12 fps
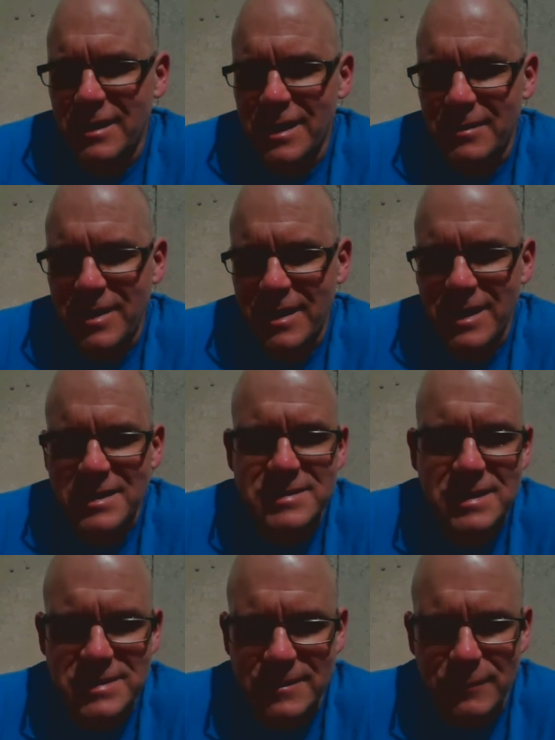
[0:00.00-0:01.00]
to let him. He has
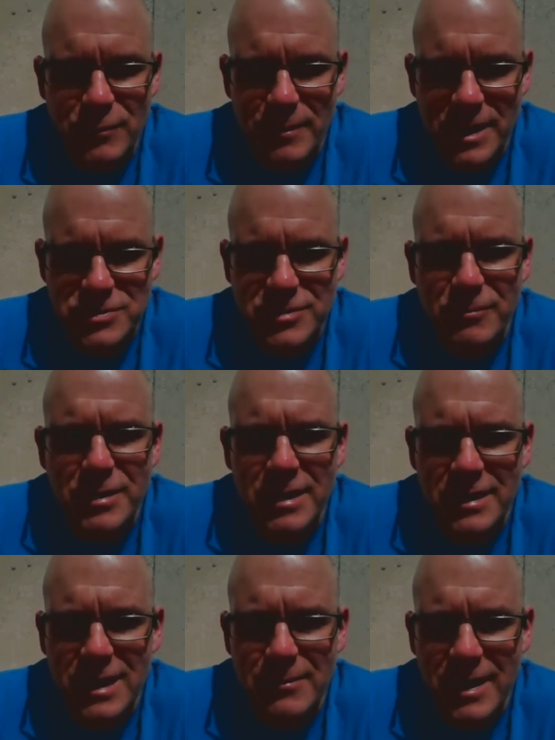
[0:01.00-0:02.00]
sensitive information. We're not
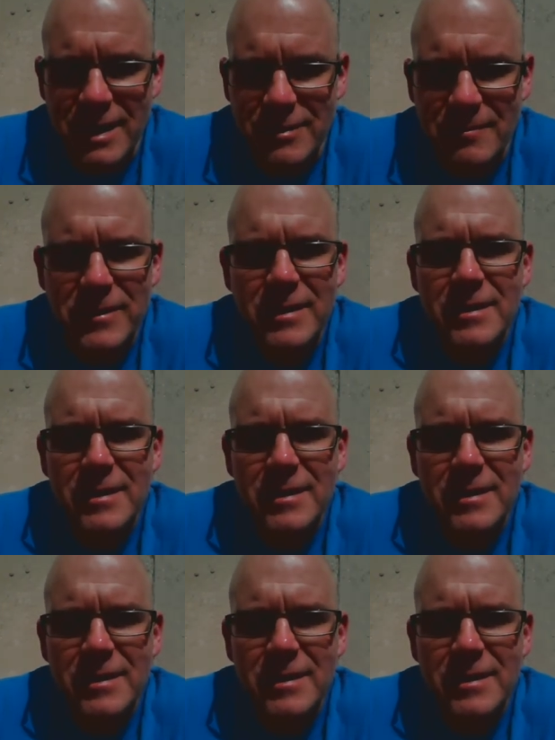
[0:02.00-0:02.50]
going to let him have it.